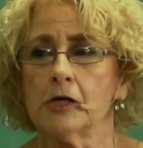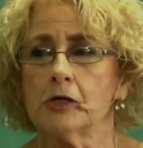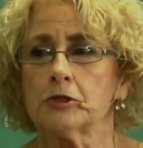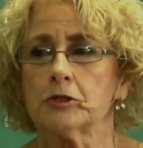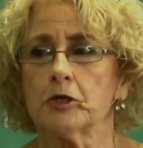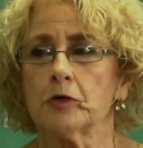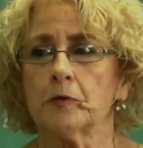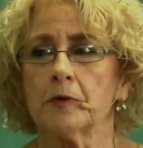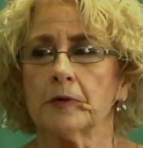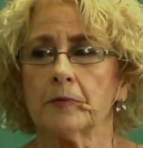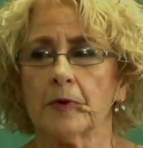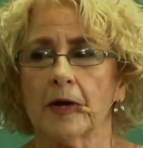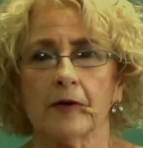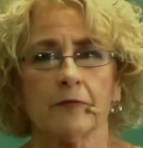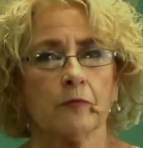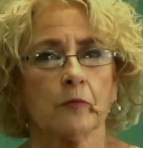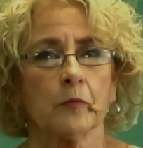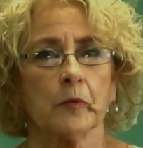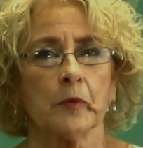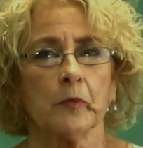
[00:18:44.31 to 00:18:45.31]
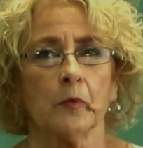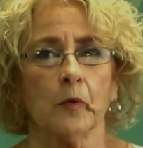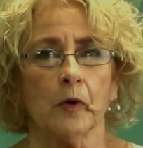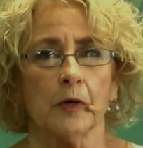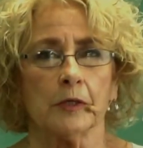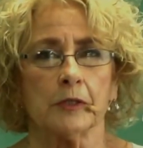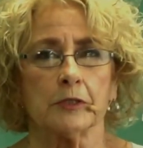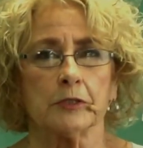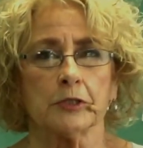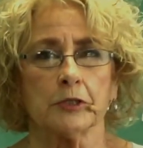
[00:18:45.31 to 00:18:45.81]
do whatever we
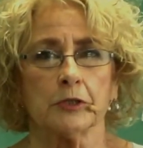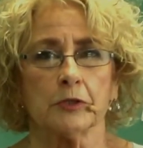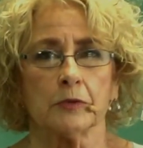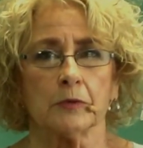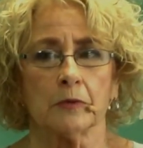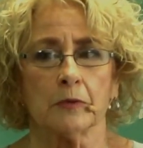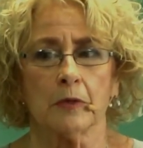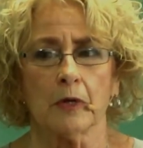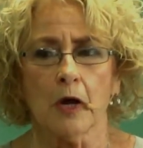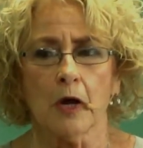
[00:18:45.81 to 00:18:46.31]
want to do.